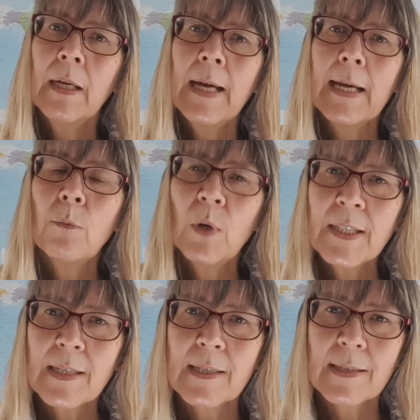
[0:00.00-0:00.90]
He
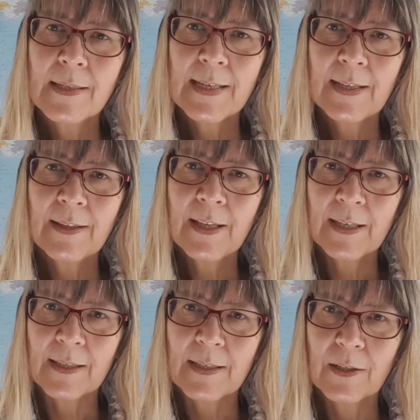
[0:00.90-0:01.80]
once said
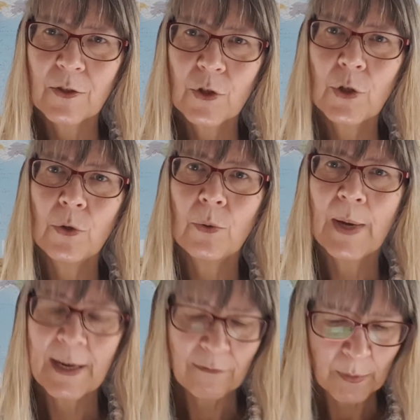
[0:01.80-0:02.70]
this to
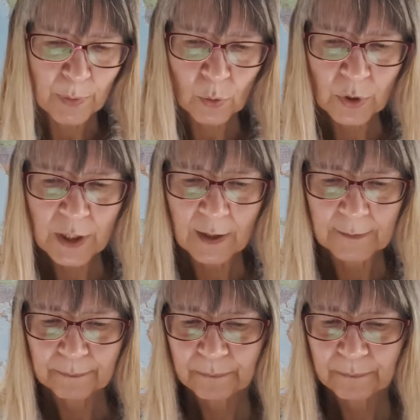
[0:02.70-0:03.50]
a reporter: